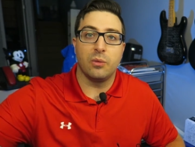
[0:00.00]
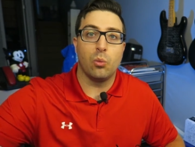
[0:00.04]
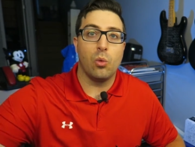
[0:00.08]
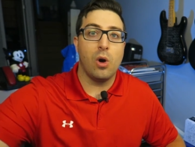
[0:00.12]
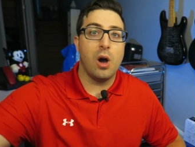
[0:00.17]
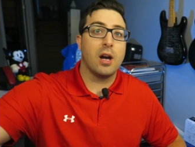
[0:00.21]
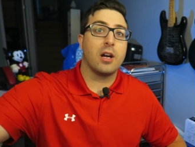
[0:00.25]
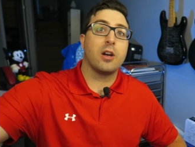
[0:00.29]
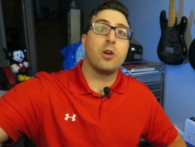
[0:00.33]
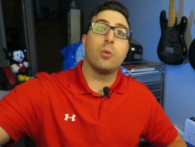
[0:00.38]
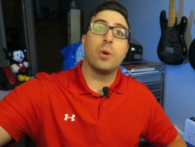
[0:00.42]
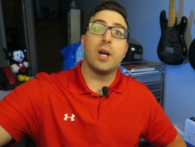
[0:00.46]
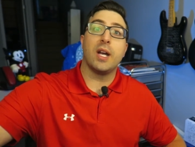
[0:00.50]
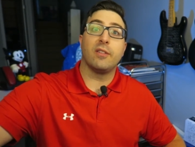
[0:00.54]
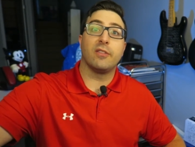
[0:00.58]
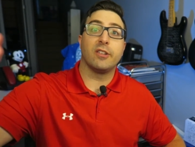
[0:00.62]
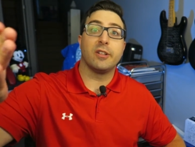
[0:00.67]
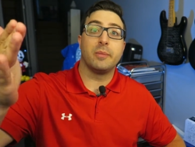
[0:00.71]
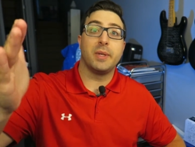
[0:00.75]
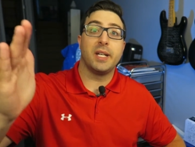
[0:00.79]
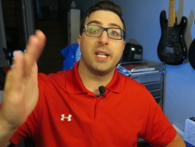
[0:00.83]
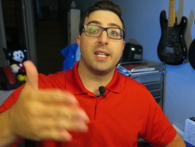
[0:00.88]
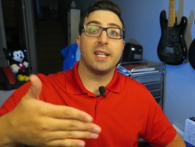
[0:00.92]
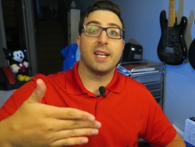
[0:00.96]
walk away
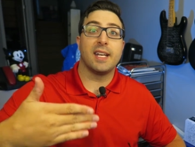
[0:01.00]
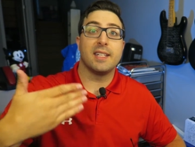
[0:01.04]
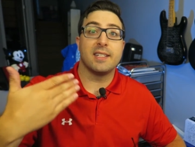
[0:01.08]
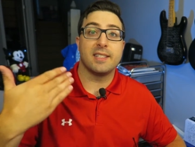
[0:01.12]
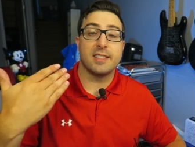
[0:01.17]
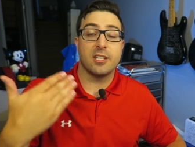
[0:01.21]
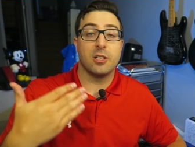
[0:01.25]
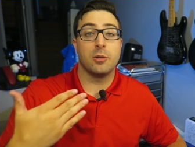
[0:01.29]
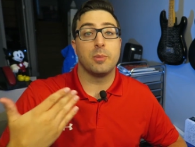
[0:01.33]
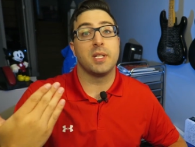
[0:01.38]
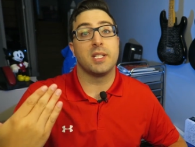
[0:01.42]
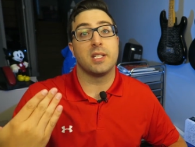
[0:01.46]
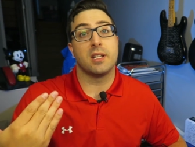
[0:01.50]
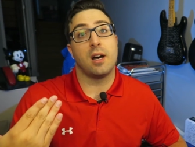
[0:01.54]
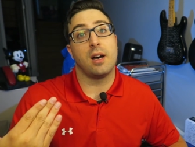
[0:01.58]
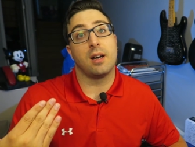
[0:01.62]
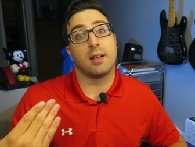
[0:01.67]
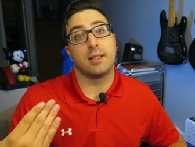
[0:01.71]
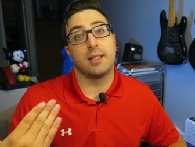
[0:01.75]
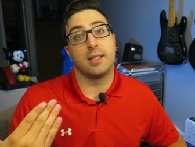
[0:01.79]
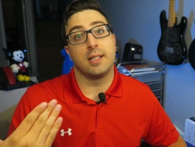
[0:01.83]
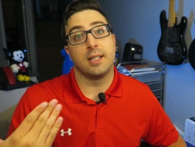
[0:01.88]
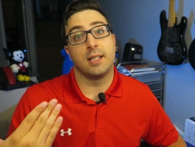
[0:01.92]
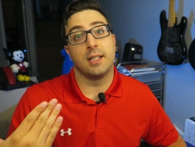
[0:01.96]
from it and still be
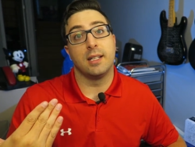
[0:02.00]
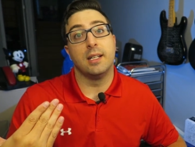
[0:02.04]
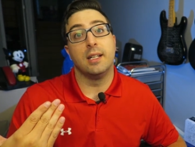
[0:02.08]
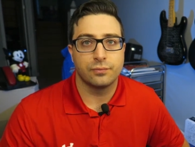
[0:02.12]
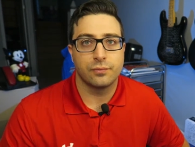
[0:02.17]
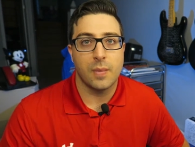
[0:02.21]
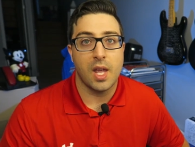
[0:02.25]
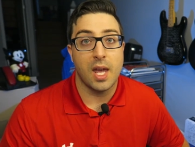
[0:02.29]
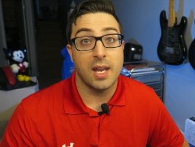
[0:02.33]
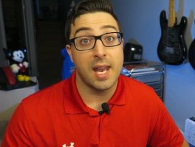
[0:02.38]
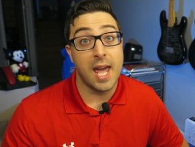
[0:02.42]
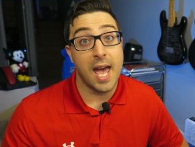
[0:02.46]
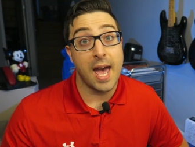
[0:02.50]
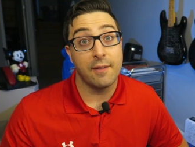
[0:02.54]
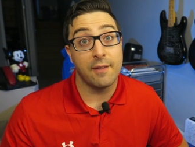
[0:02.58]
talking and